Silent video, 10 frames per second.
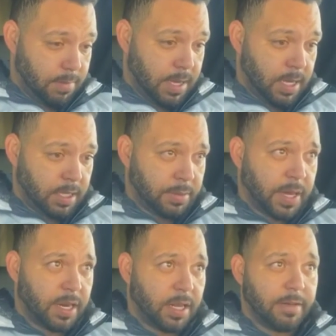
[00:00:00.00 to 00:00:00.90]
It's
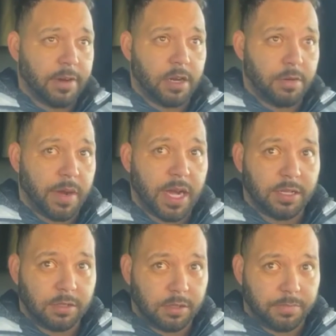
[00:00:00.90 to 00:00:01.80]
about 1,100
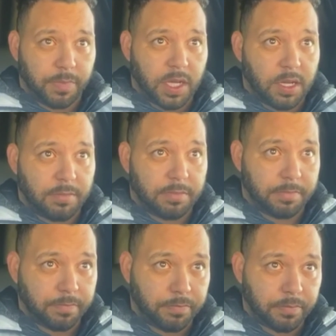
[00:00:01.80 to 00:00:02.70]
miles.
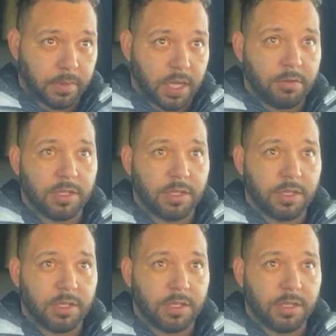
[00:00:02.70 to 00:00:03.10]
It